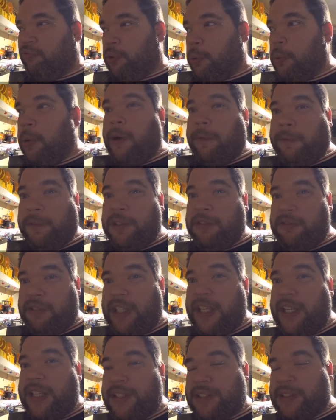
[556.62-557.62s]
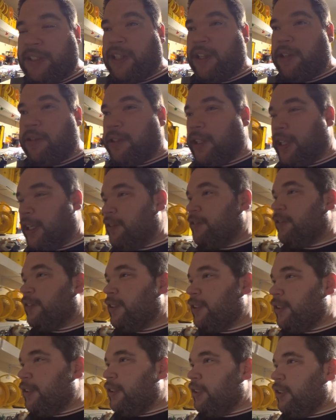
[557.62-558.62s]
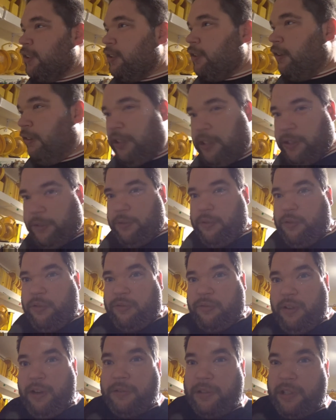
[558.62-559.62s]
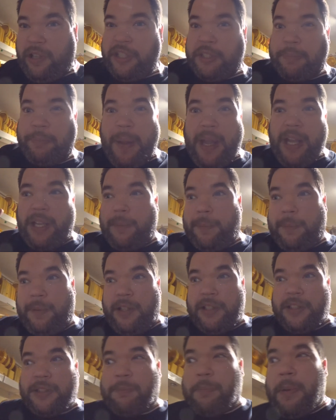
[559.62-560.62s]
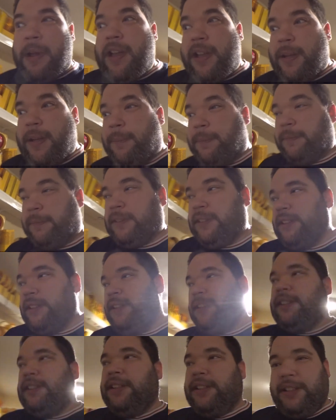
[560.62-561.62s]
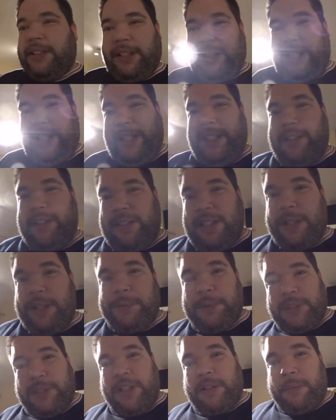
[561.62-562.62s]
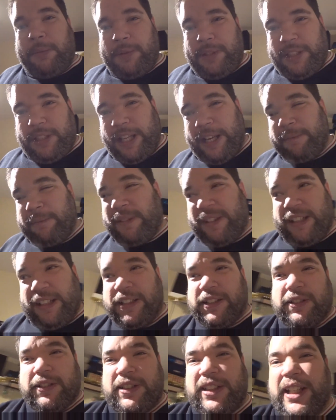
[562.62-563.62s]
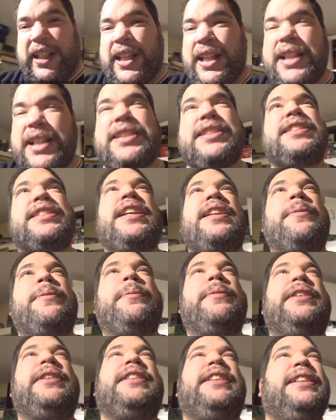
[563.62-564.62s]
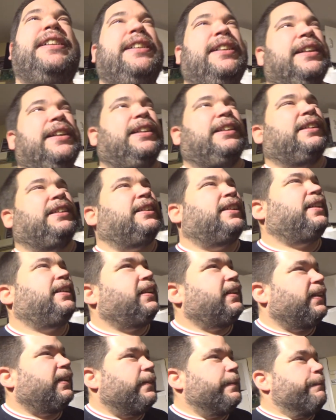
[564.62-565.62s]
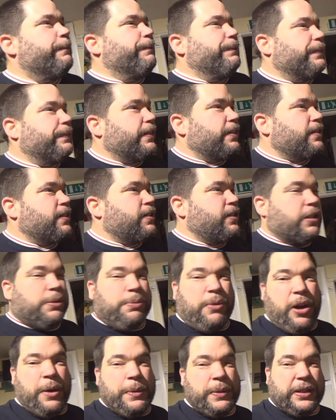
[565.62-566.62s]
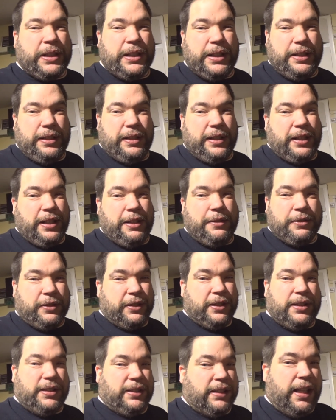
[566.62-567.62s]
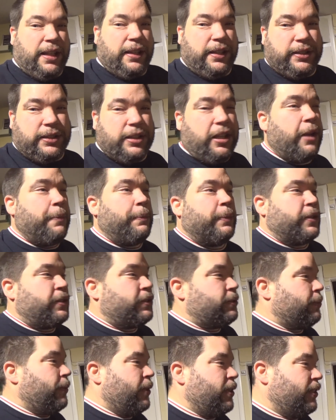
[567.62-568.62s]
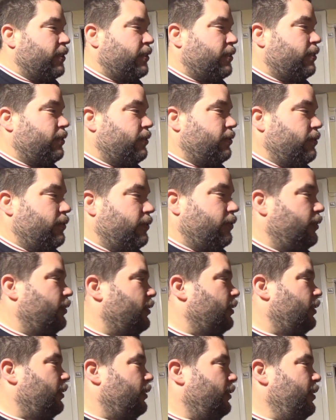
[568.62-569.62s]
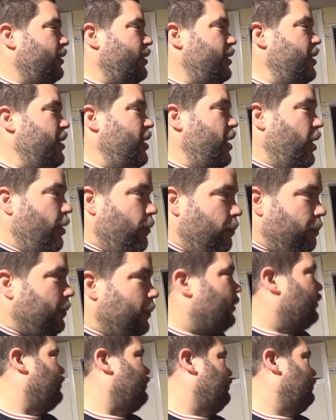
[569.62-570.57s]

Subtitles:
Quite a few years ago now. I was like, oh, road lights, bargain price, buy them. Yeah, now I'm stuck with the damn things because you can't sell them. Because that's what I was going to do, you know, I was going to sell the surplus ones. Nope.